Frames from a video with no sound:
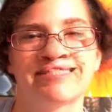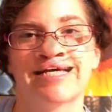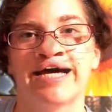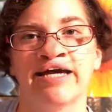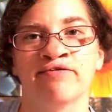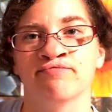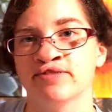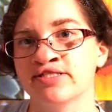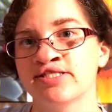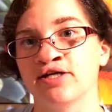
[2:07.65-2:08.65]
time
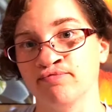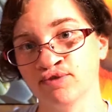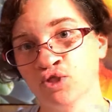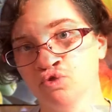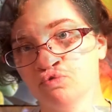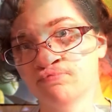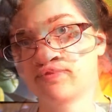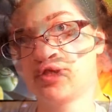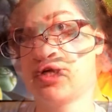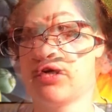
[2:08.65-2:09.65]
till bloom,
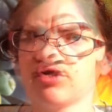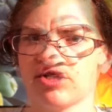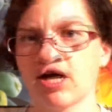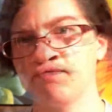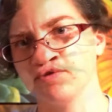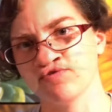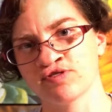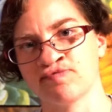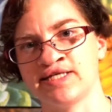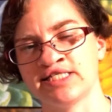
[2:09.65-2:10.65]
there's a couple of
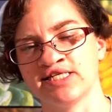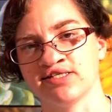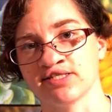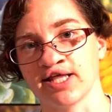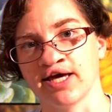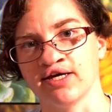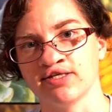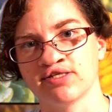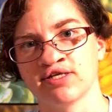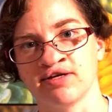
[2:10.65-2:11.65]
species
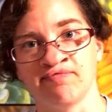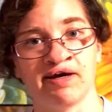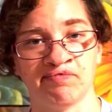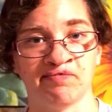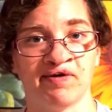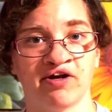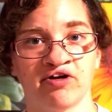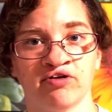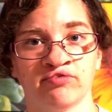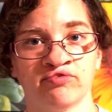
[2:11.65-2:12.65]
that might be
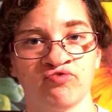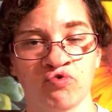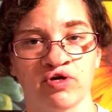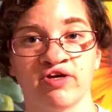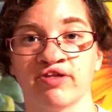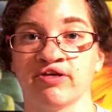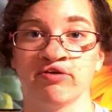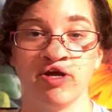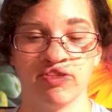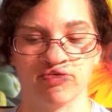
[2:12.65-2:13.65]
better for you than
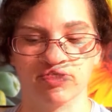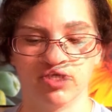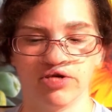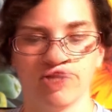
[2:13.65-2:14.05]
others.